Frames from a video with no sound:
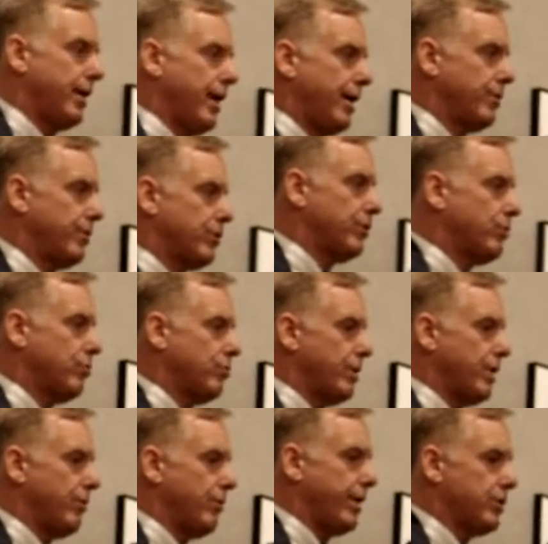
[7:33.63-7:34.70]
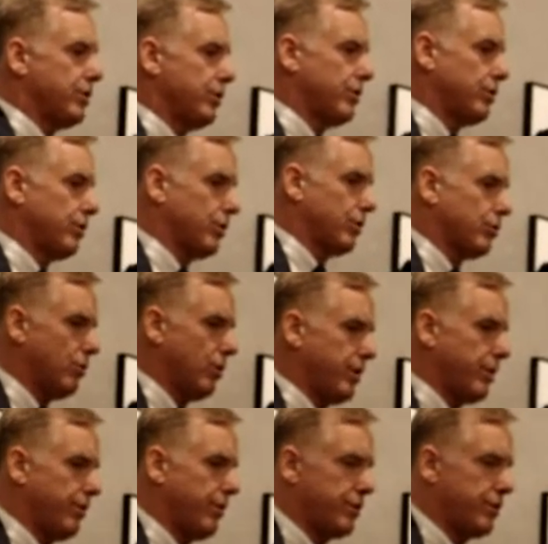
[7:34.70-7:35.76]
And this new generation is an
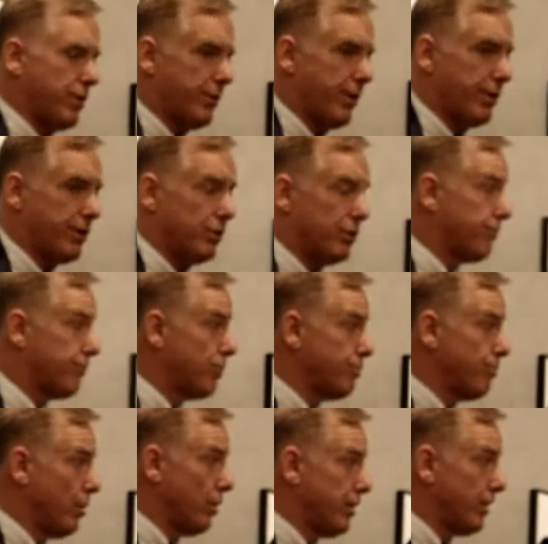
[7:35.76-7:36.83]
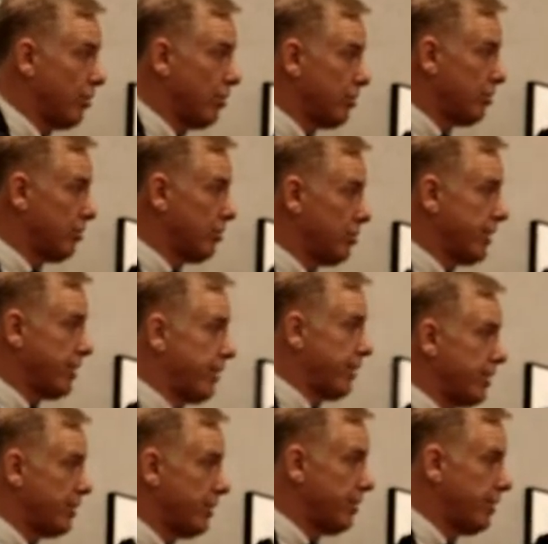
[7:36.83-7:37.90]
extraordinary generation. It's the first multicultural
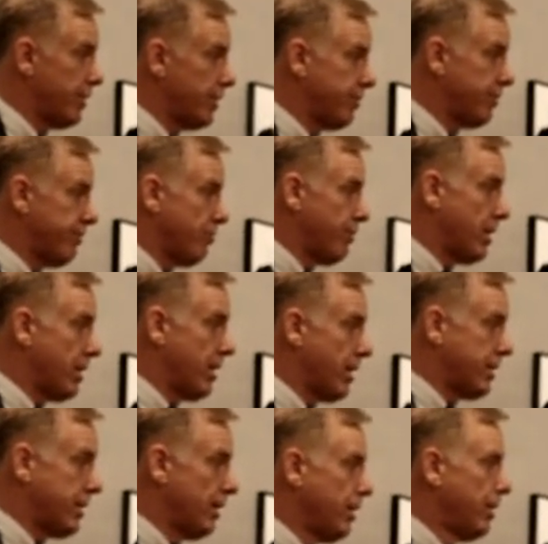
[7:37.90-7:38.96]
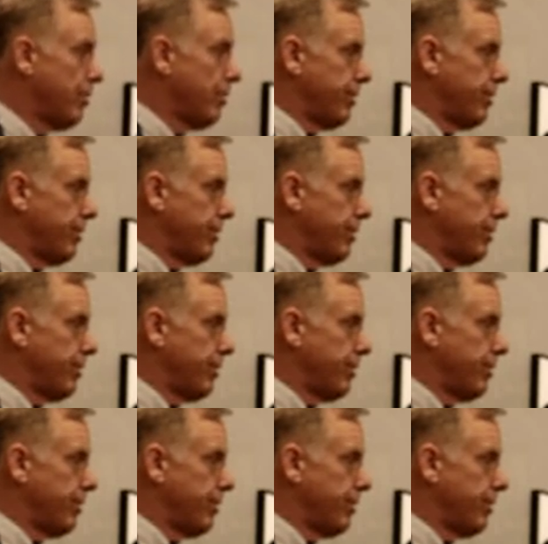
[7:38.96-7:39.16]
generation in the history of America.